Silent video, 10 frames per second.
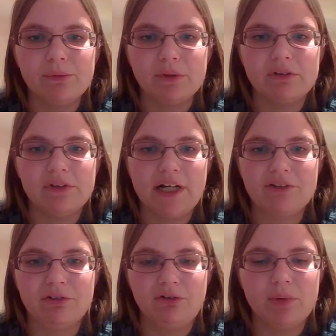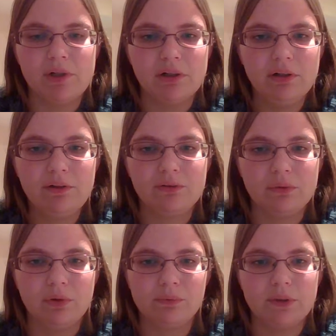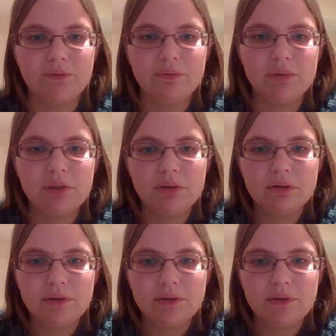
it wasn't actually doing art, so it worked well for me.